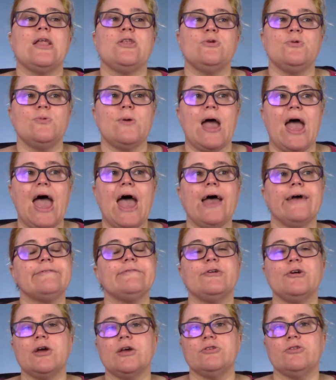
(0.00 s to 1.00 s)
to
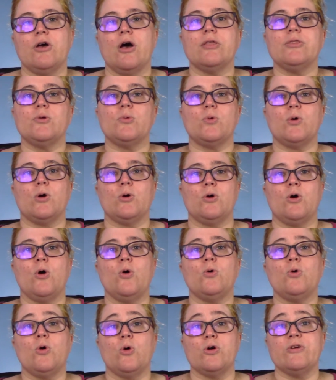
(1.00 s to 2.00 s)
after I saw the
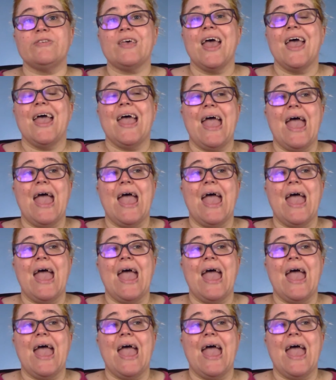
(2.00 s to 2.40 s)
whole course.